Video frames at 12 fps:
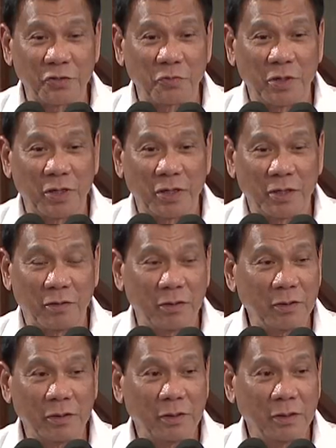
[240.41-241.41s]
of
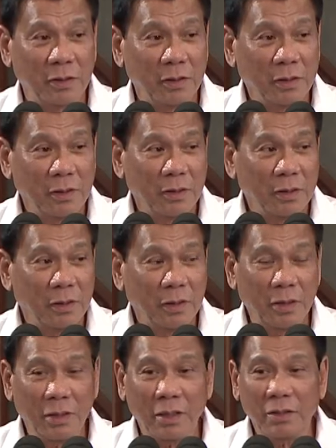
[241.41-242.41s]
Lanao,
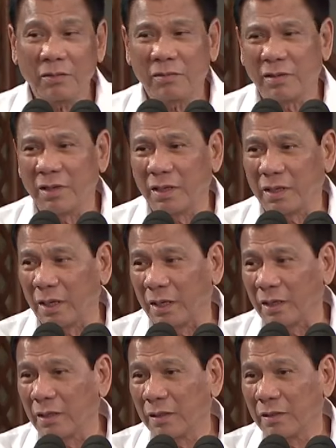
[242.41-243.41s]
I don't really
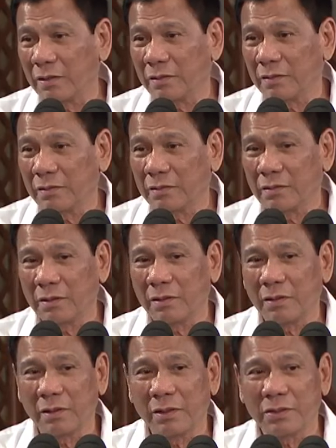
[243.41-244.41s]
care.
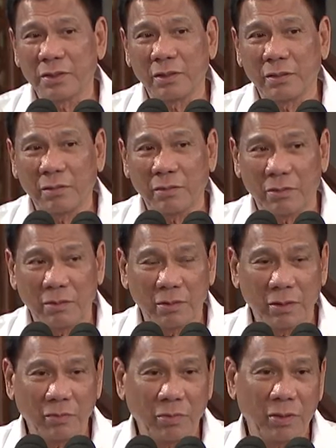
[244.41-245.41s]
So I said, no,
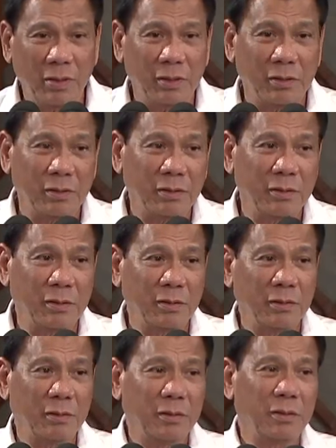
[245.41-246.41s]
I will not
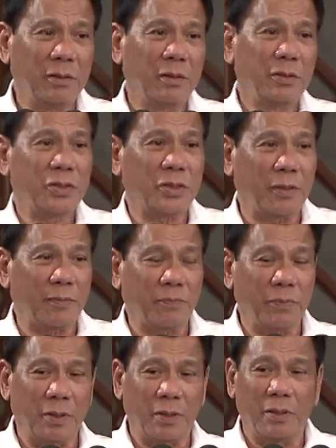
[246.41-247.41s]
stop
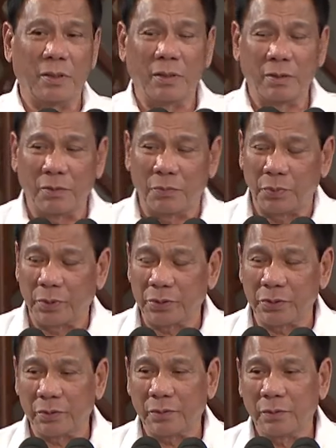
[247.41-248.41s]
the
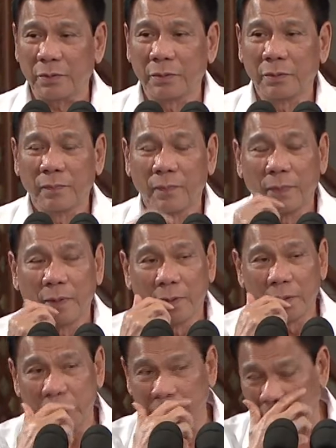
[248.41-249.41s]
operation.
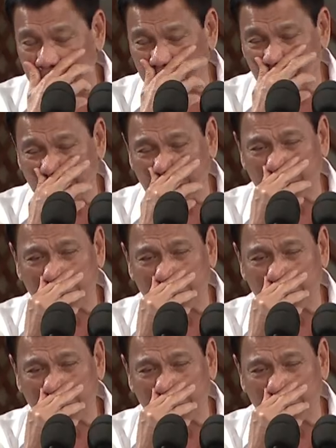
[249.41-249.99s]
As a matter of fact,